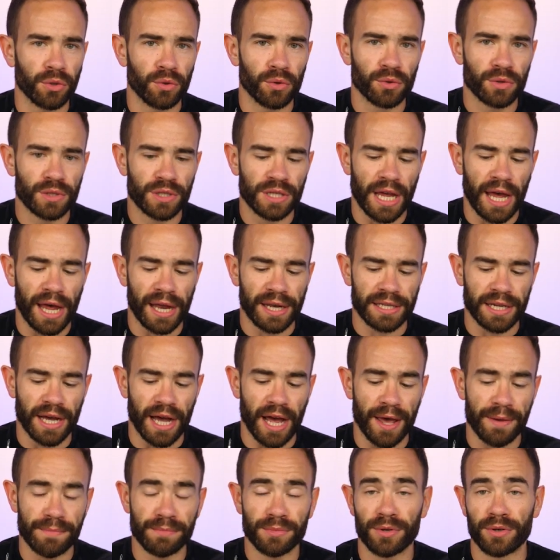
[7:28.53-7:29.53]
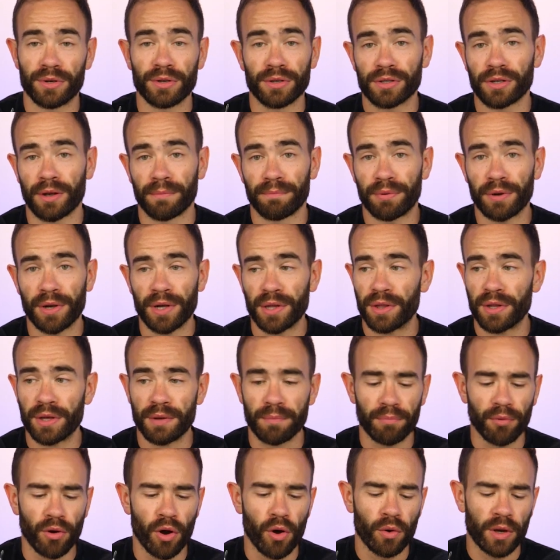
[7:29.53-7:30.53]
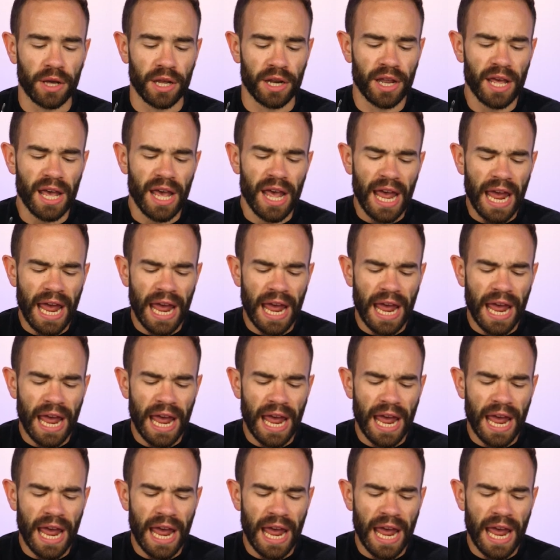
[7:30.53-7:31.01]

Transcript: loose at times or just completely broken.